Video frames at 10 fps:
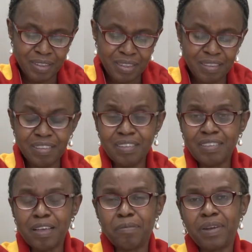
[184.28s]
It
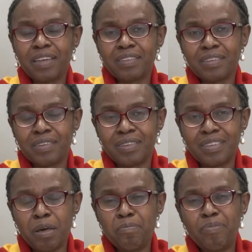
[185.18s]
is a blessing.
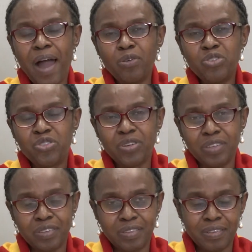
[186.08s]
The
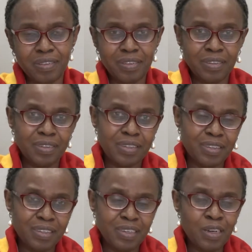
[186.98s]
boundaries.
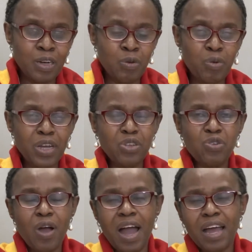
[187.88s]
When
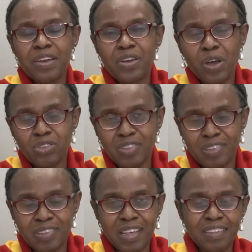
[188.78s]
you are not
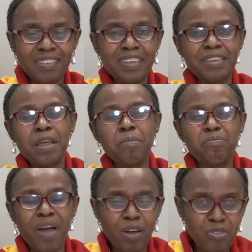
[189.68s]
set in a
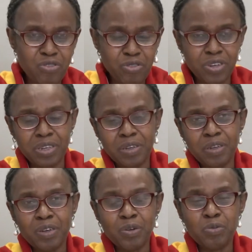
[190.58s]
boundary
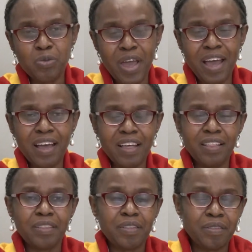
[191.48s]
where
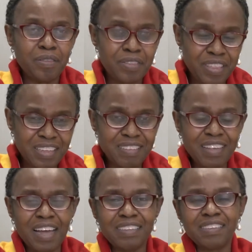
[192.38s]
things
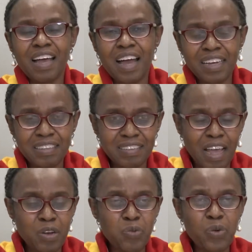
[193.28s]
are tight
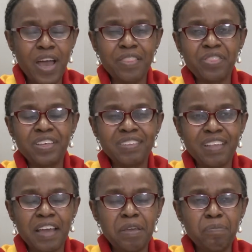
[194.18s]
and where things
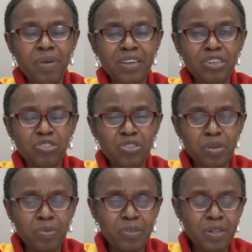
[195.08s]
are
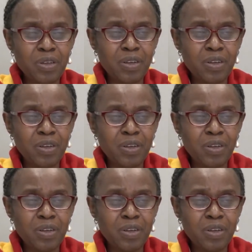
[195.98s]
impenetrable,